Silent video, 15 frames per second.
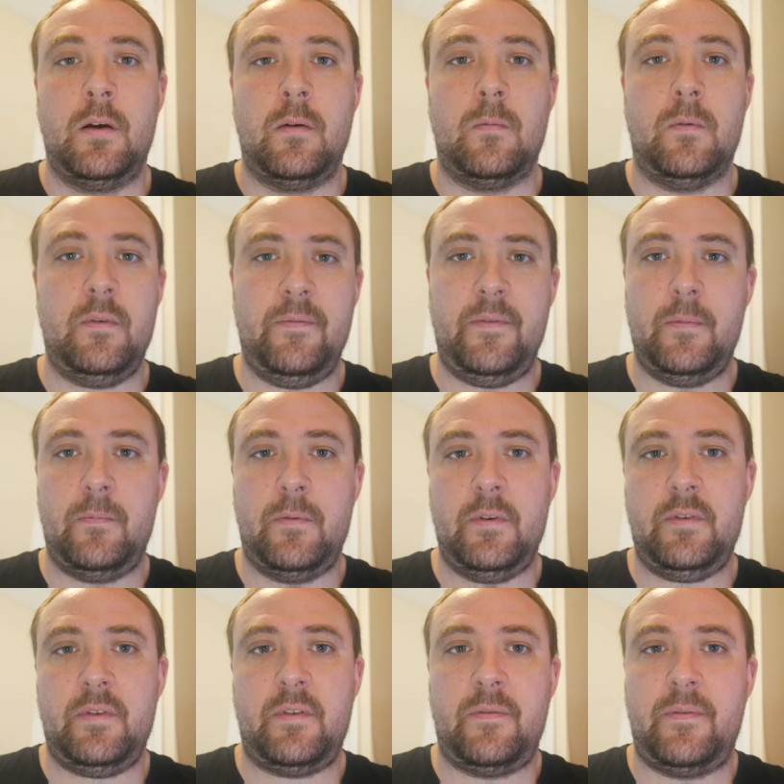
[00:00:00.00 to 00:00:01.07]
One of the
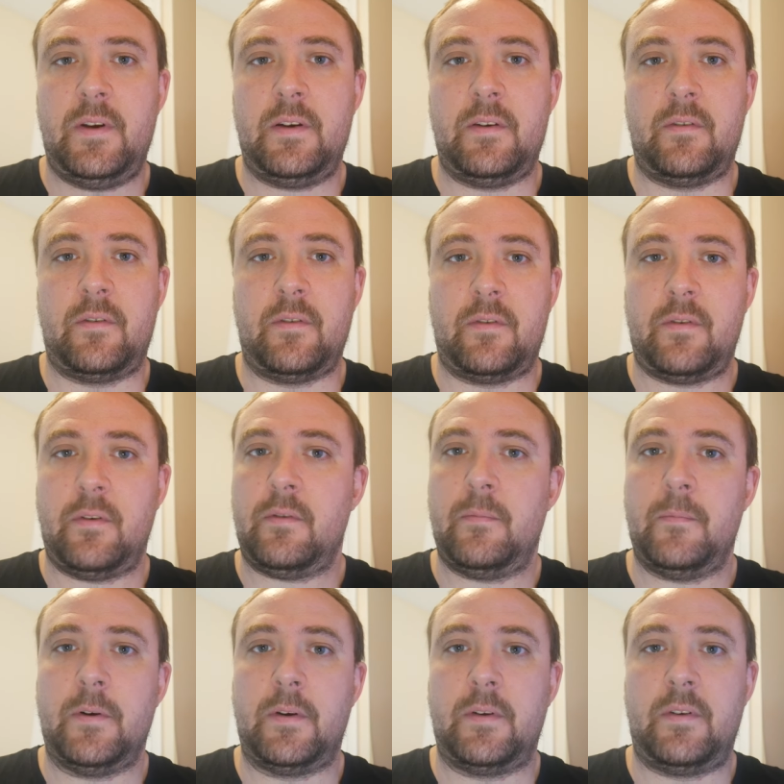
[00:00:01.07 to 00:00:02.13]
worst things the
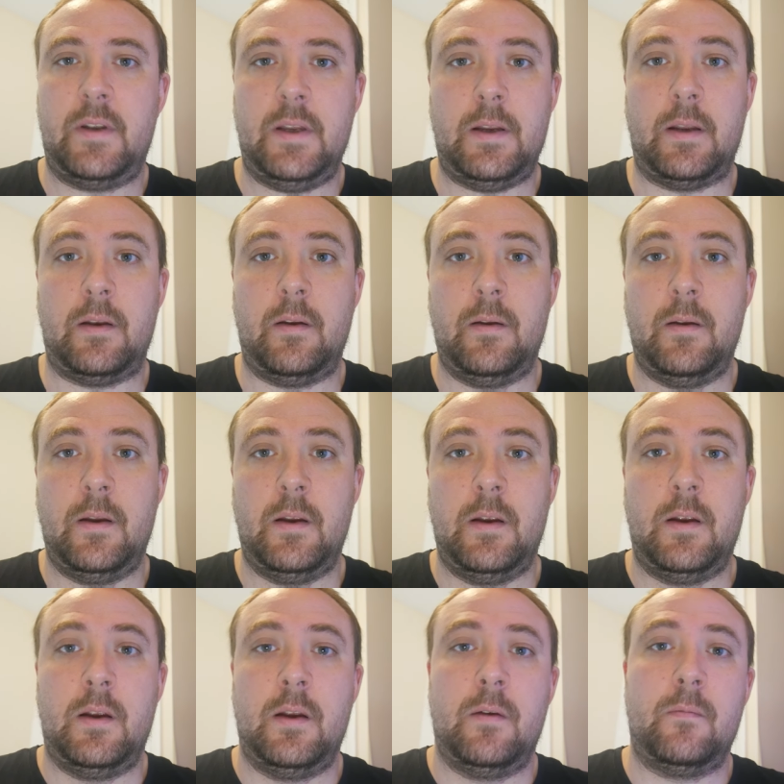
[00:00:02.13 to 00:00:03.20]
Sodomites did
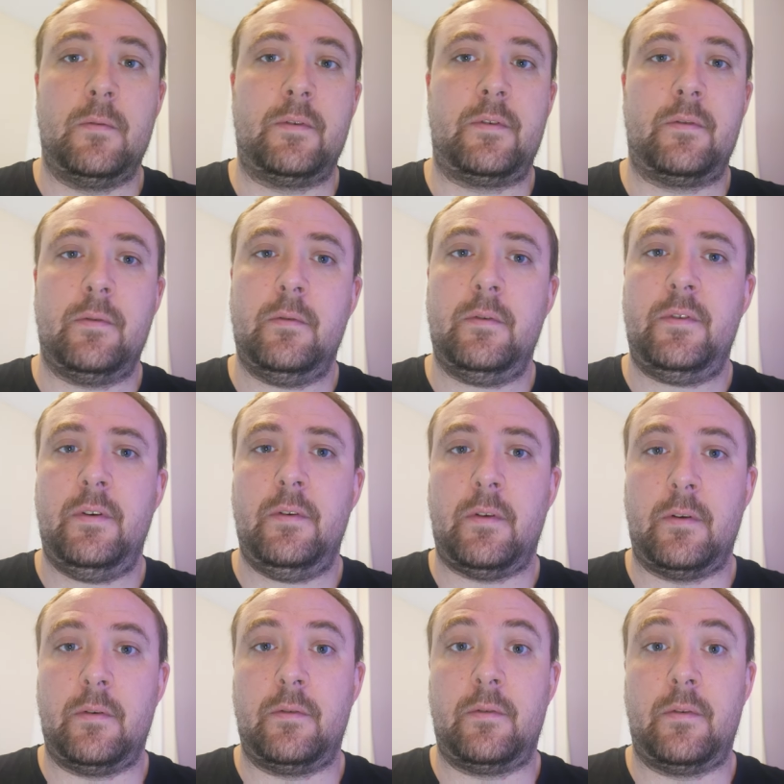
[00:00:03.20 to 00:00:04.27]
was torture
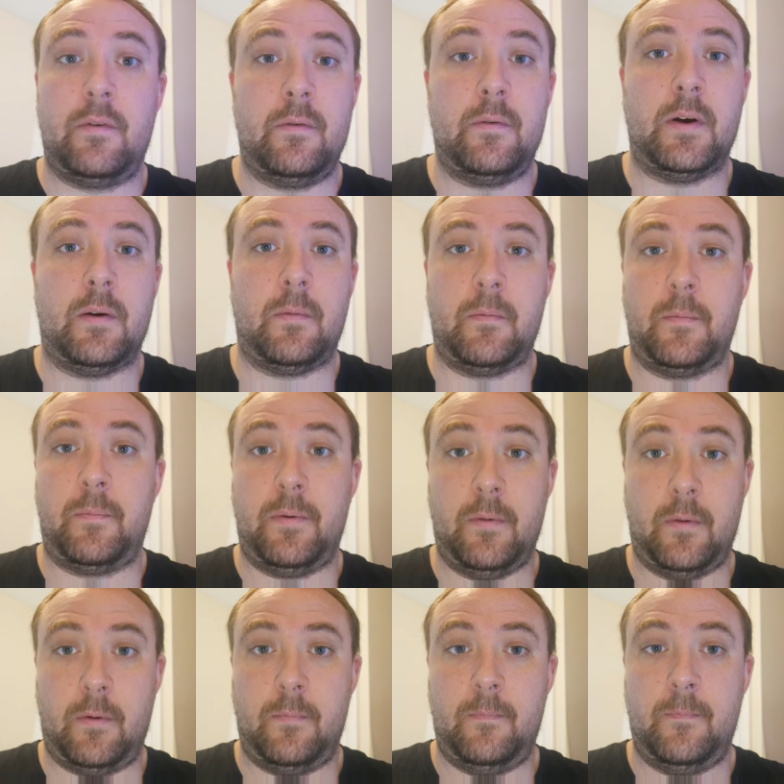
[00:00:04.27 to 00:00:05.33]
those who helped the
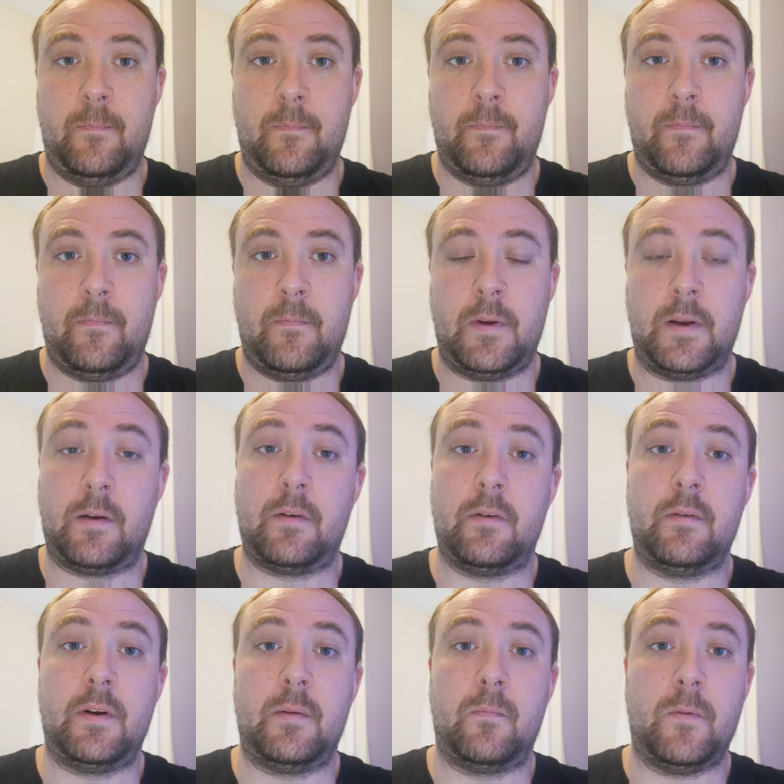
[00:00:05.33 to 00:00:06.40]
poor,
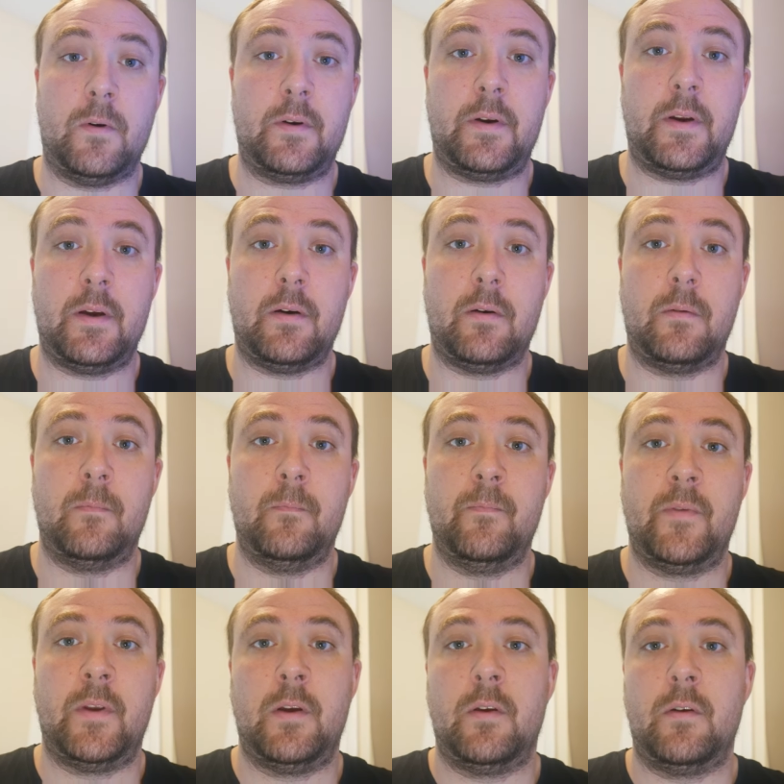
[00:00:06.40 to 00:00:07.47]
including one girl
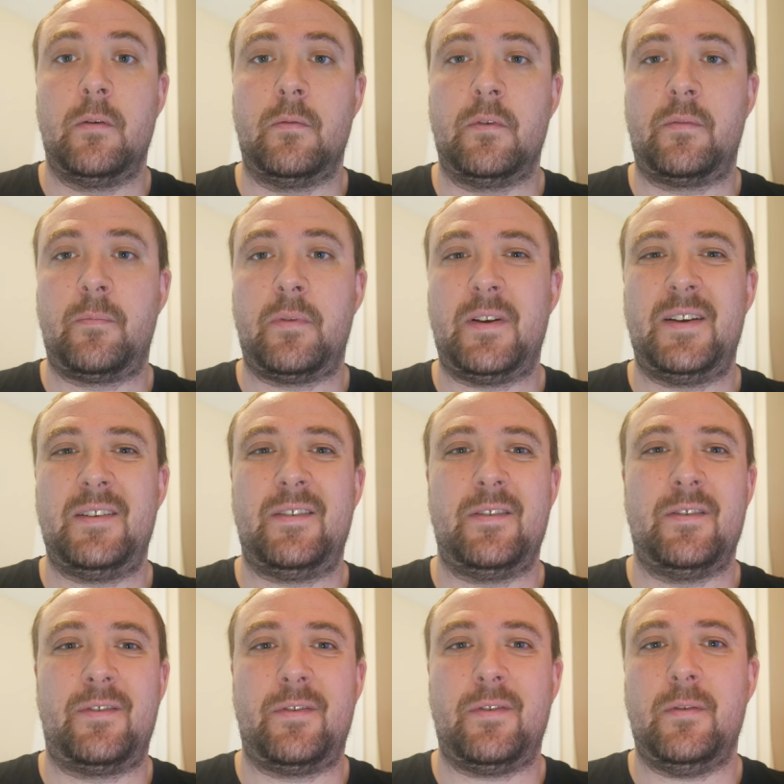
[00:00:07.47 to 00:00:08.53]
who was placed
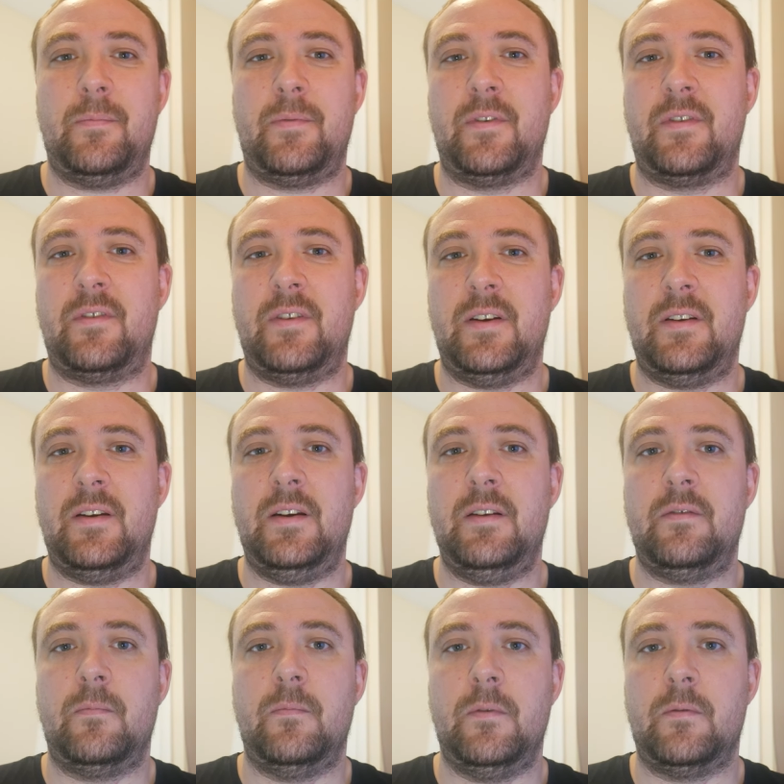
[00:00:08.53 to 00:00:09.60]
atop the
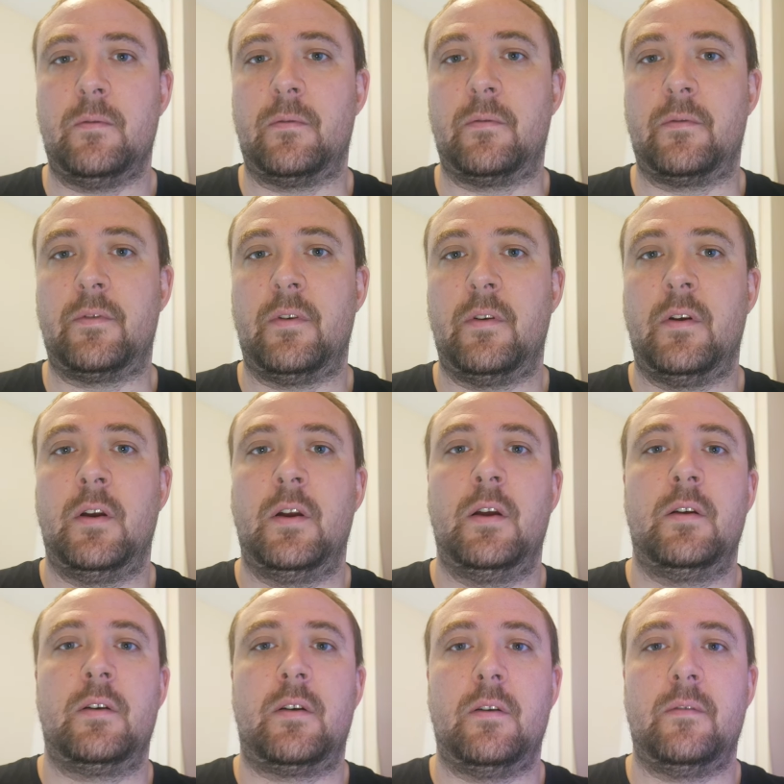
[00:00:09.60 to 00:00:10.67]
city's walls
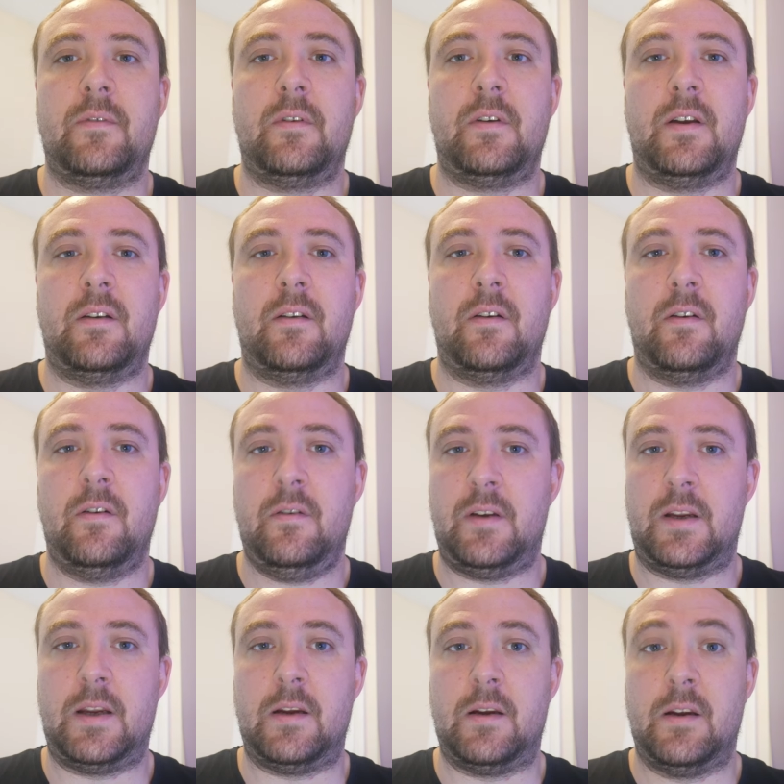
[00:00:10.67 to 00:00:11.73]
covered in
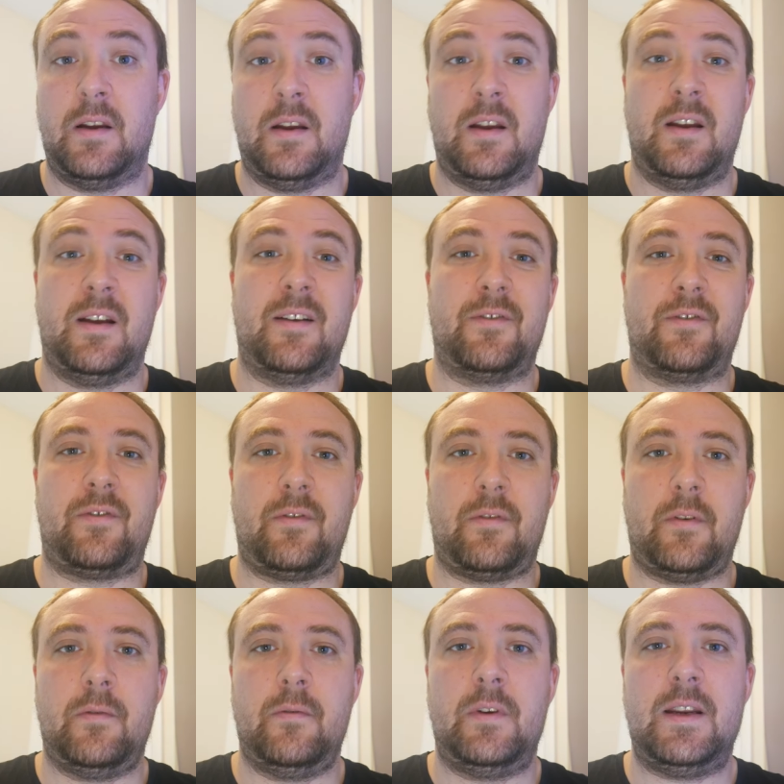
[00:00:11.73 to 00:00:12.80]
honey and
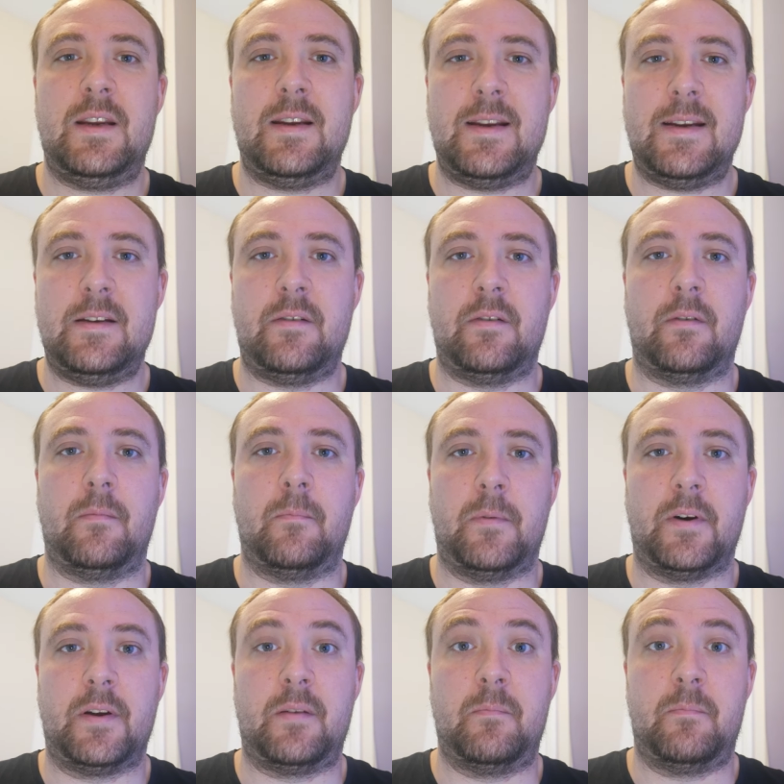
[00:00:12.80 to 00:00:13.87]
slowly eaten
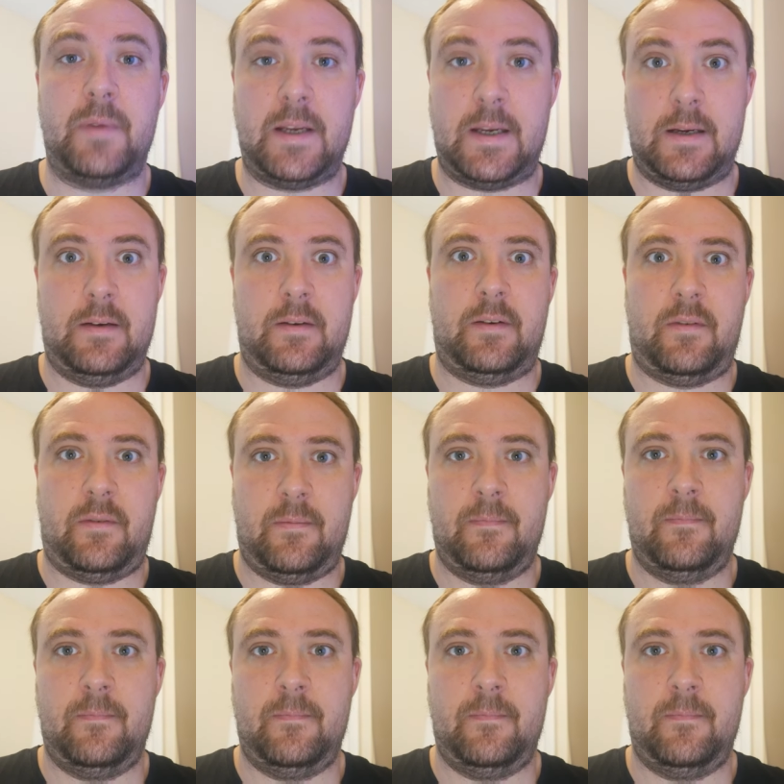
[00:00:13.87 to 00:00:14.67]
by bees.